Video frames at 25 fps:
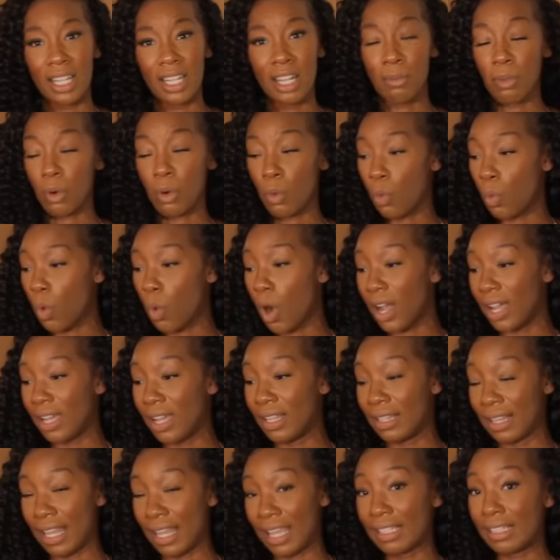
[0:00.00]
Number
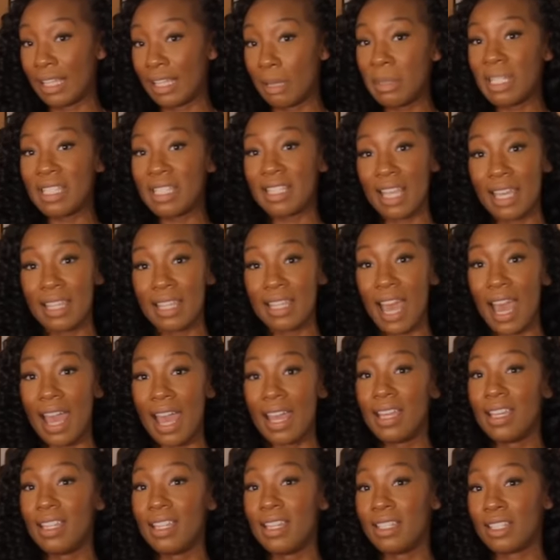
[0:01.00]
one, like let me say
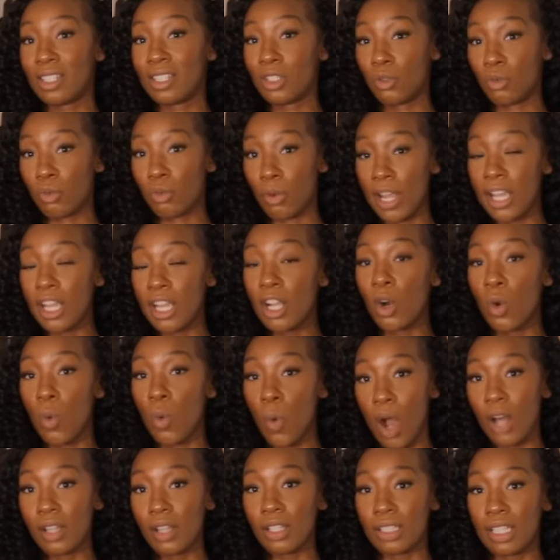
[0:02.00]
that it is great
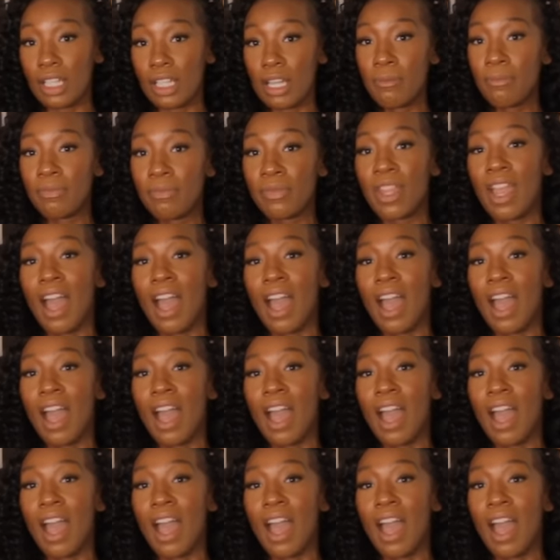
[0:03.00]
quality.